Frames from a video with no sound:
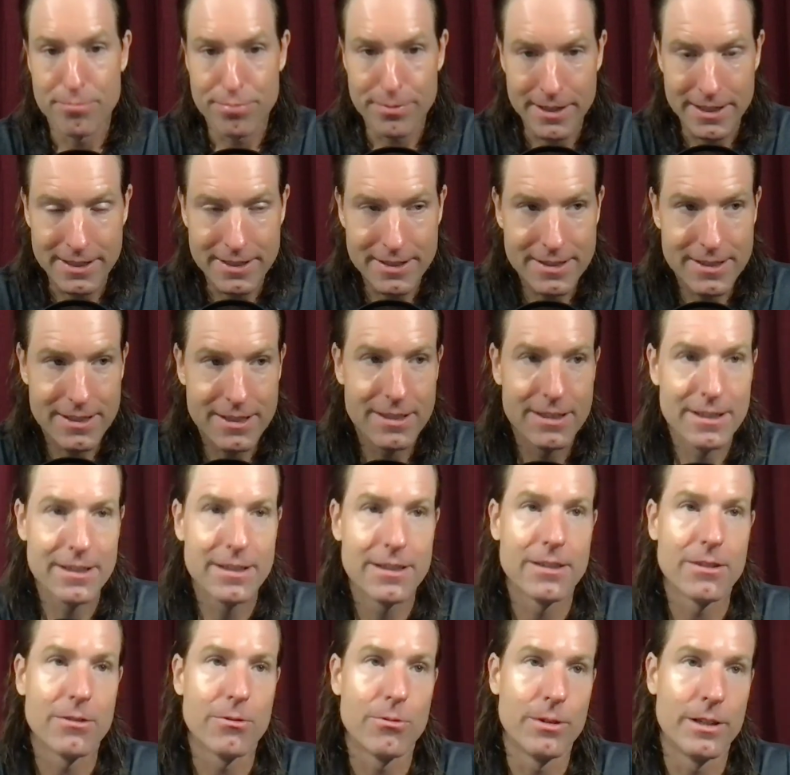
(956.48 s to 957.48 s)
but
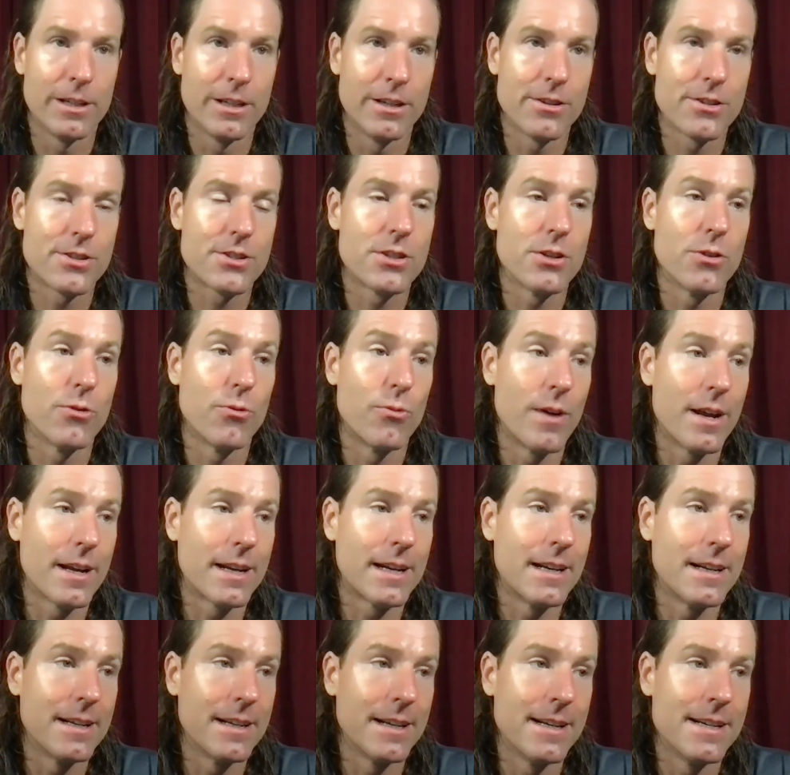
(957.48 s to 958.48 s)
we also
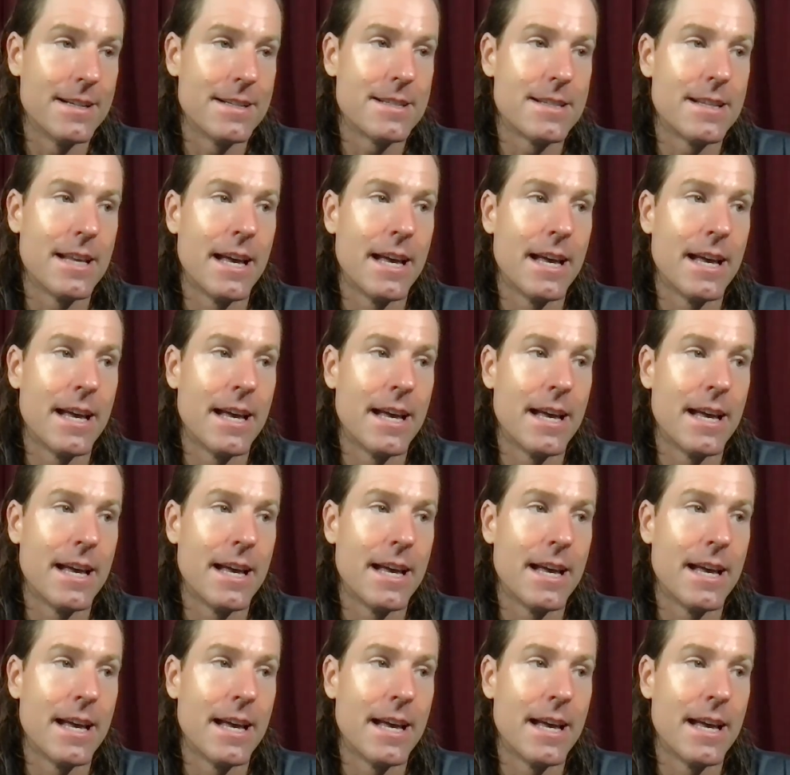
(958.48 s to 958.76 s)
recognize